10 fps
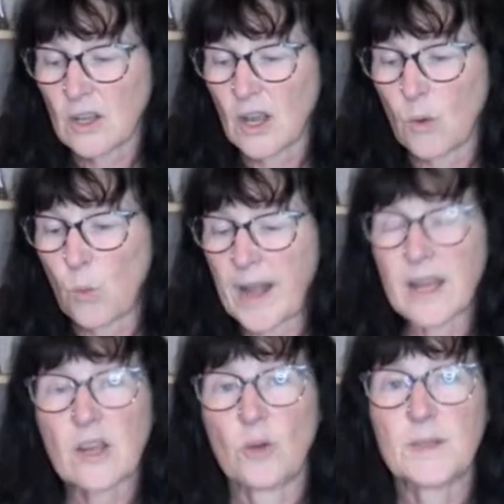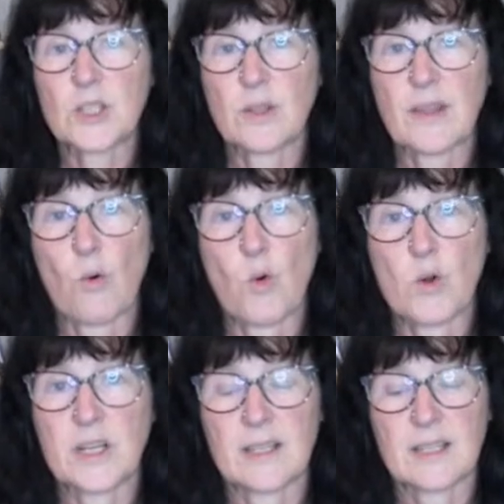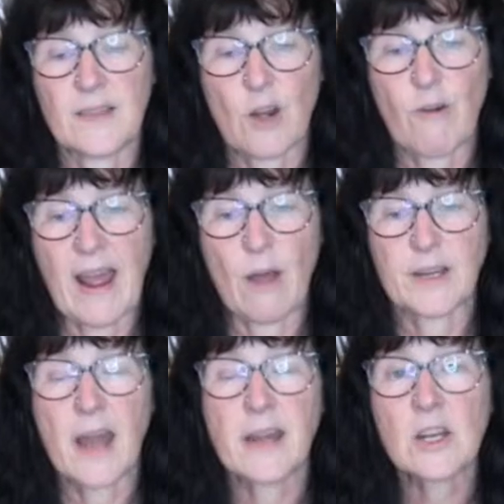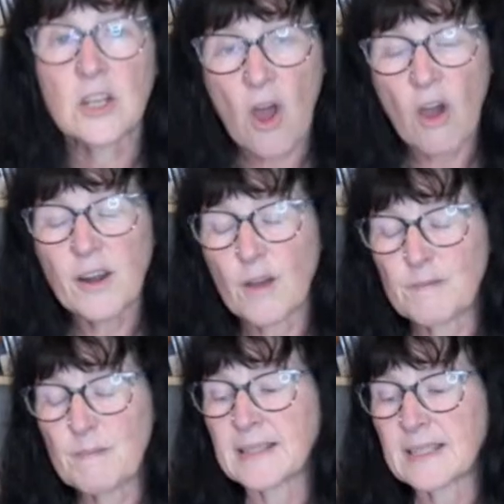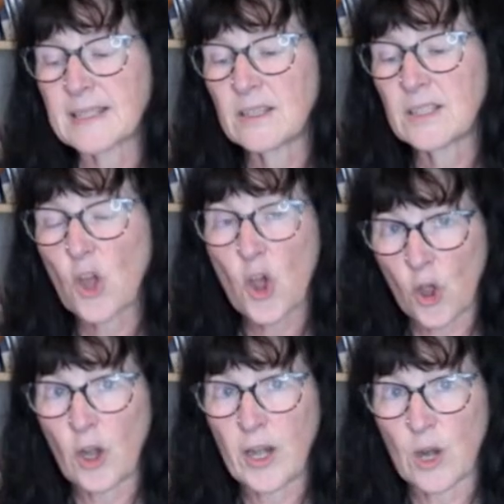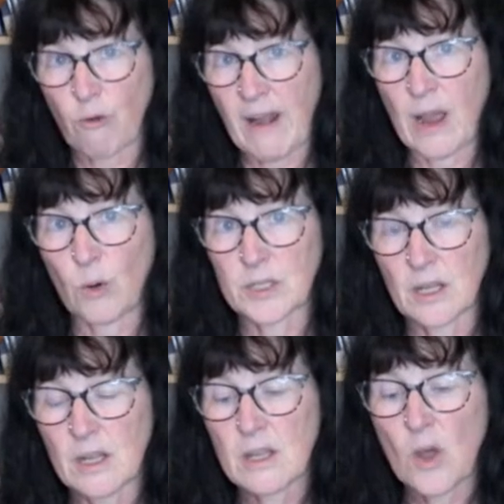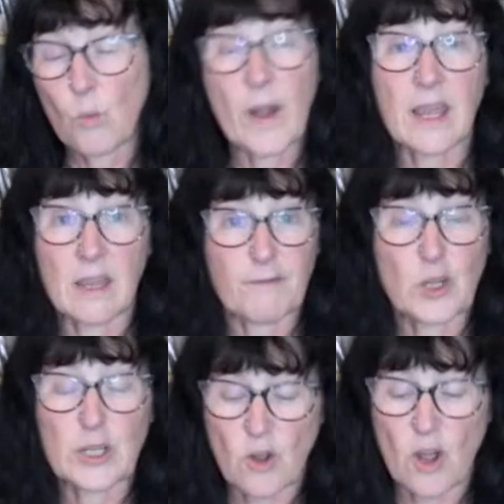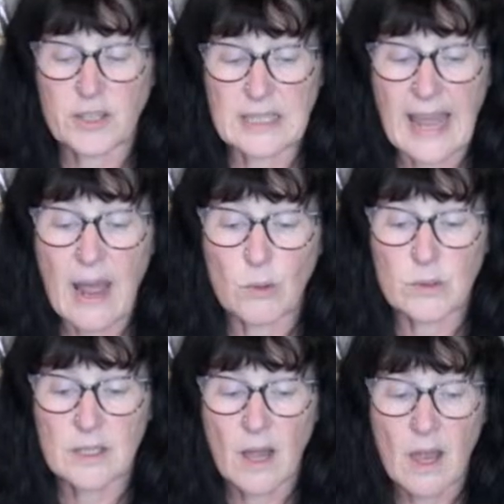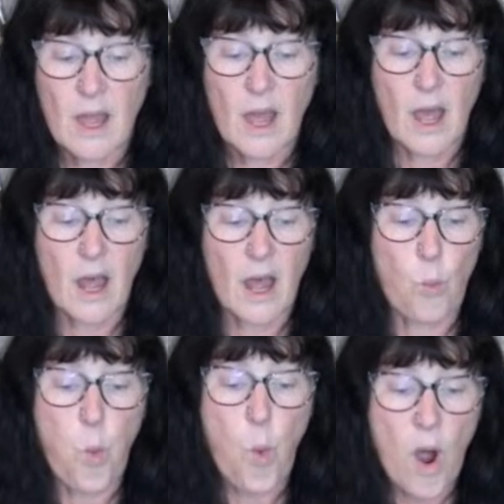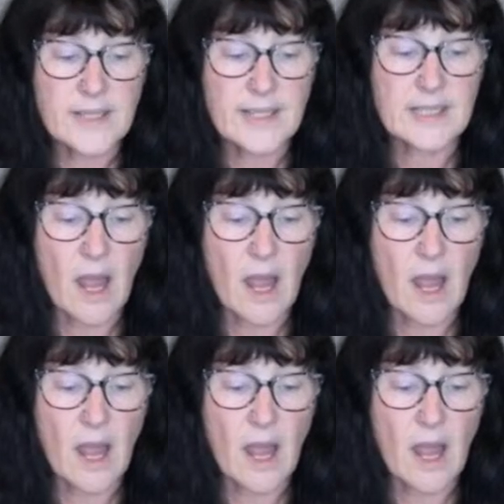when it comes to their audience and their crowd. And a lot of Manson's early crowd, when he first started out, was